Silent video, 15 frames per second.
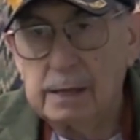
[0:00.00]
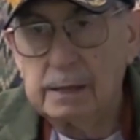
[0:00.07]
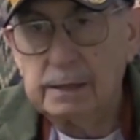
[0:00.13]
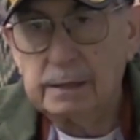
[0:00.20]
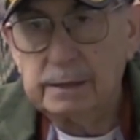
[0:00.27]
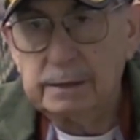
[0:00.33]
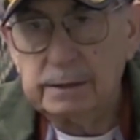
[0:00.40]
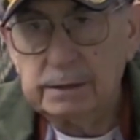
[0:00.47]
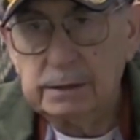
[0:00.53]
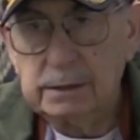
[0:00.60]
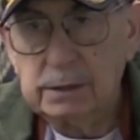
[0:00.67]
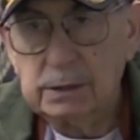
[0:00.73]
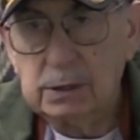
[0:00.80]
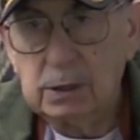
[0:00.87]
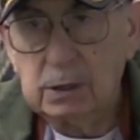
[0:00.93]
And then you
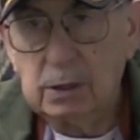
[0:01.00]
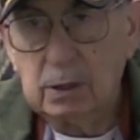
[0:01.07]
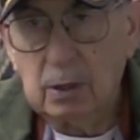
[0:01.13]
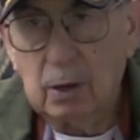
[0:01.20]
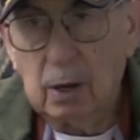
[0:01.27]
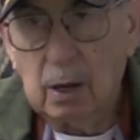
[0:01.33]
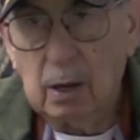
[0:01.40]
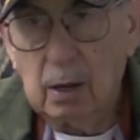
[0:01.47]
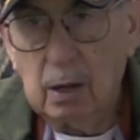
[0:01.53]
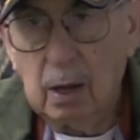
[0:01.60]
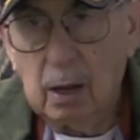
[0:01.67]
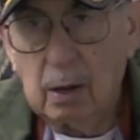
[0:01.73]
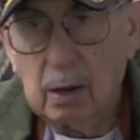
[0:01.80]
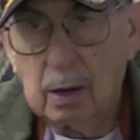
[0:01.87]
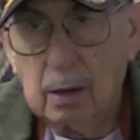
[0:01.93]
mentioned that you were in a
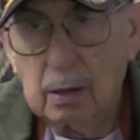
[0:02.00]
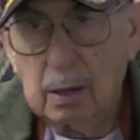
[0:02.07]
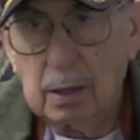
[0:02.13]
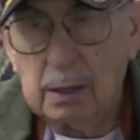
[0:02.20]
fraternity.